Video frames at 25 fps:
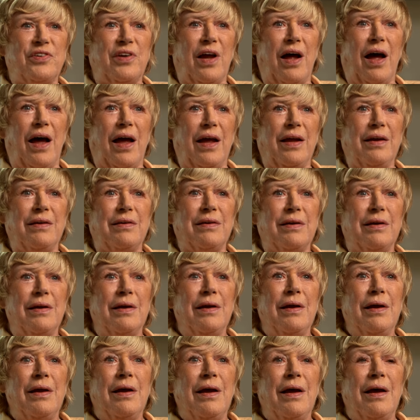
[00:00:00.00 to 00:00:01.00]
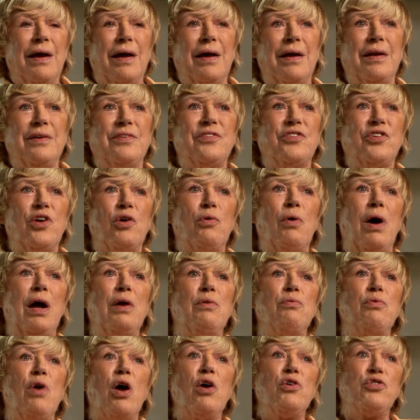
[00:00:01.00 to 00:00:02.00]
died. And so I
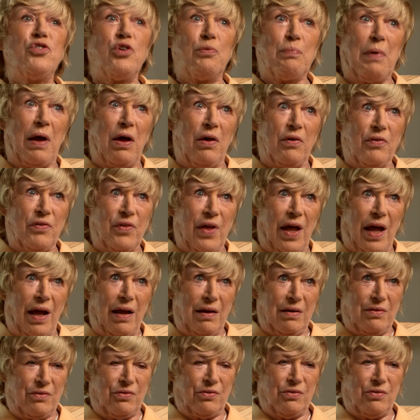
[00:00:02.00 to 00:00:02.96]
wrote about that.